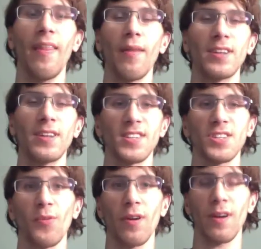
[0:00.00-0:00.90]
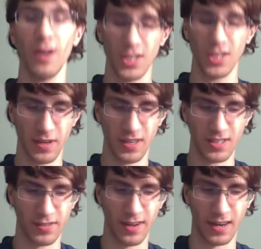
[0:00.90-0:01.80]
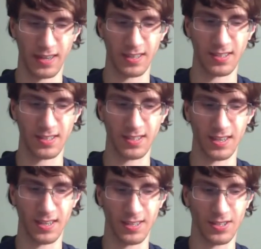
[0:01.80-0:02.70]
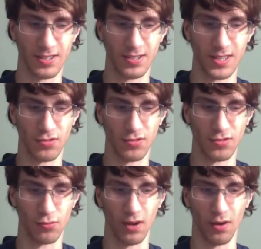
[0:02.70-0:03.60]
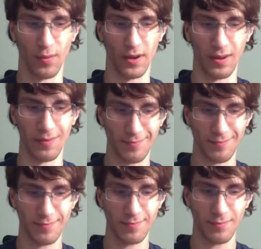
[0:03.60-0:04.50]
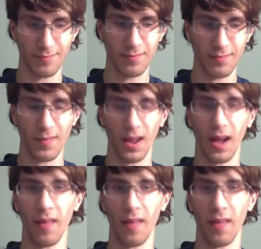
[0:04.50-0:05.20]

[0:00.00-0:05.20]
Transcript: the rest of the support. Just because the fact is, it's really OP. And